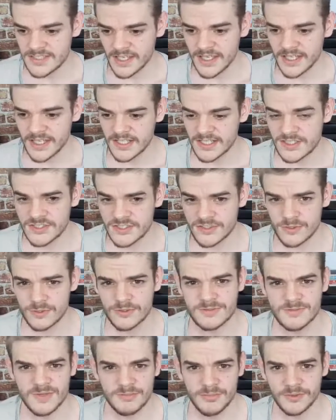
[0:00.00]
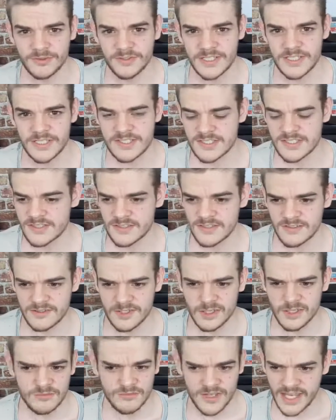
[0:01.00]
and it's caused my body
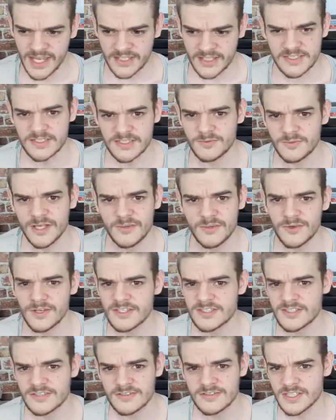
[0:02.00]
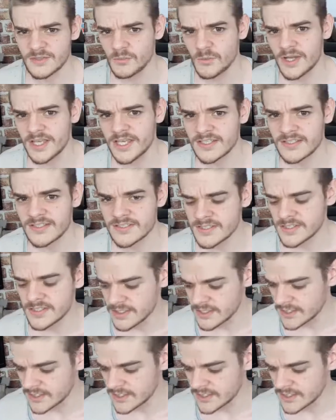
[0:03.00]
to react in a way where it's losing weight.